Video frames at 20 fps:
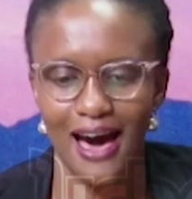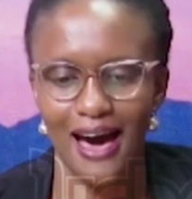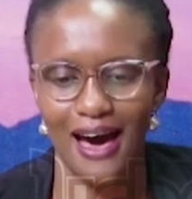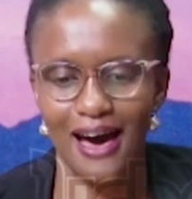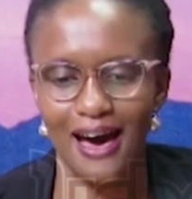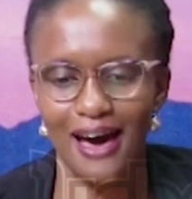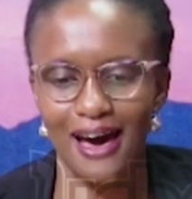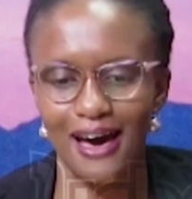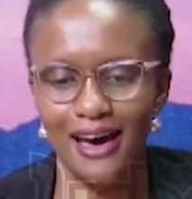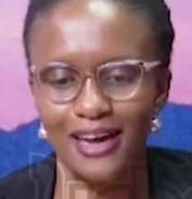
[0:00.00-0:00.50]

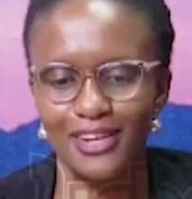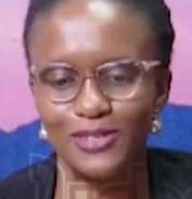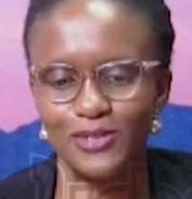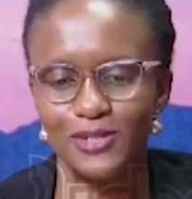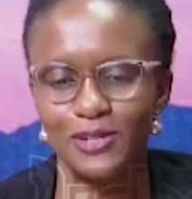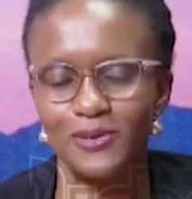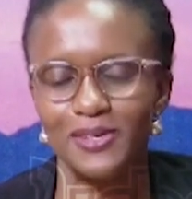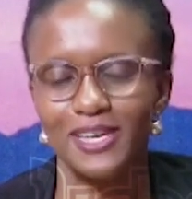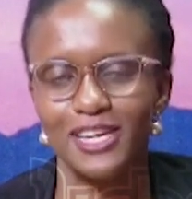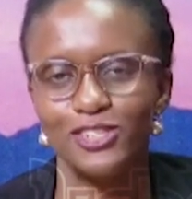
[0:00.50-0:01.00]
Uh, today
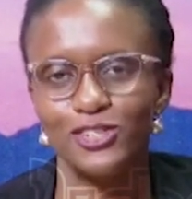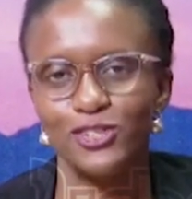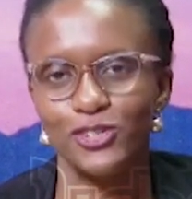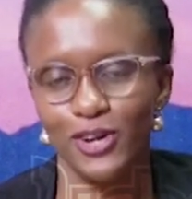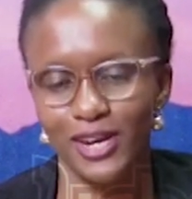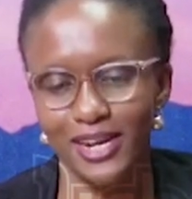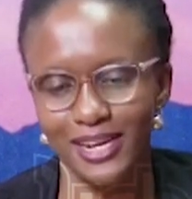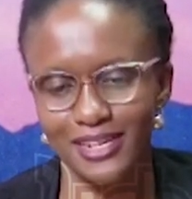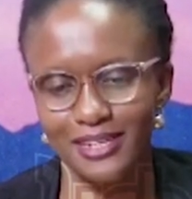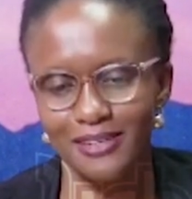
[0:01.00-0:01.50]
we are
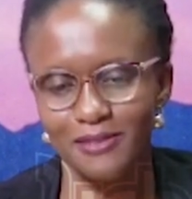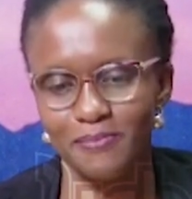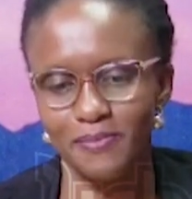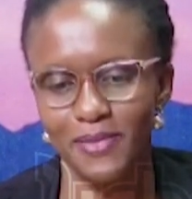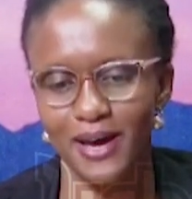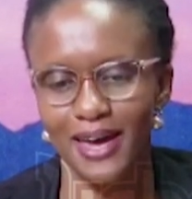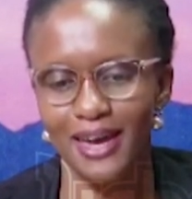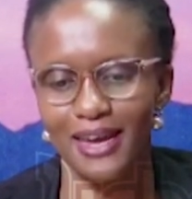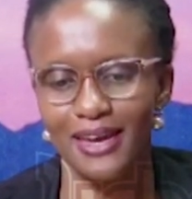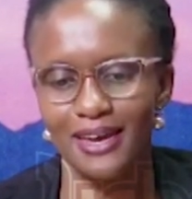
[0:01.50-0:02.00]
joined
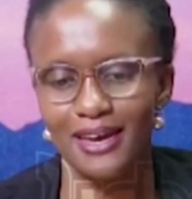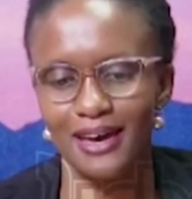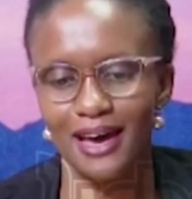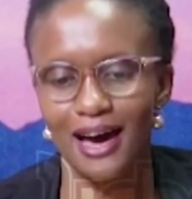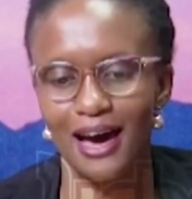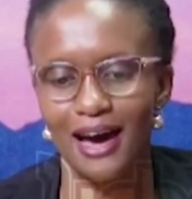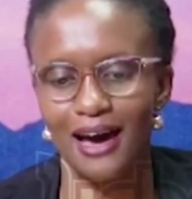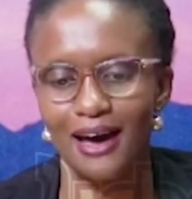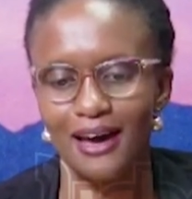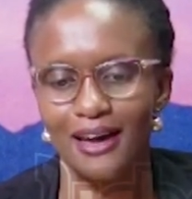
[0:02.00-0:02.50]
by
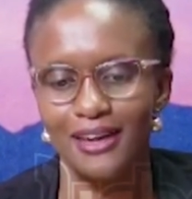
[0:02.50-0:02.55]
uh,